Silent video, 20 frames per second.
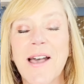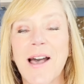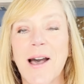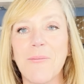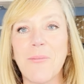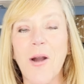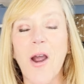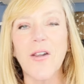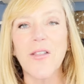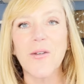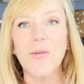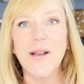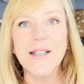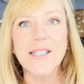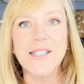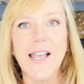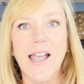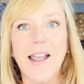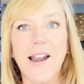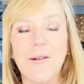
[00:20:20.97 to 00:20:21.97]
I'm part of the
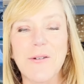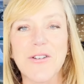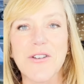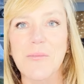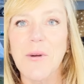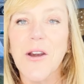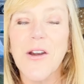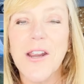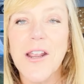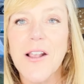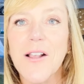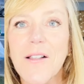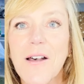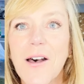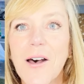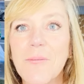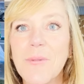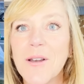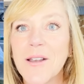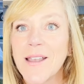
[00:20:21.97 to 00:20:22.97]
West Side Irish American
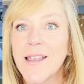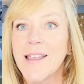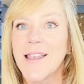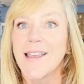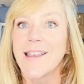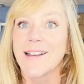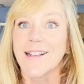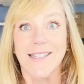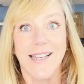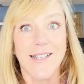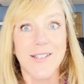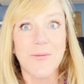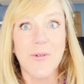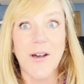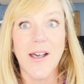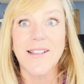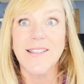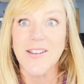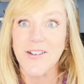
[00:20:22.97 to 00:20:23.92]
Club, because guess what?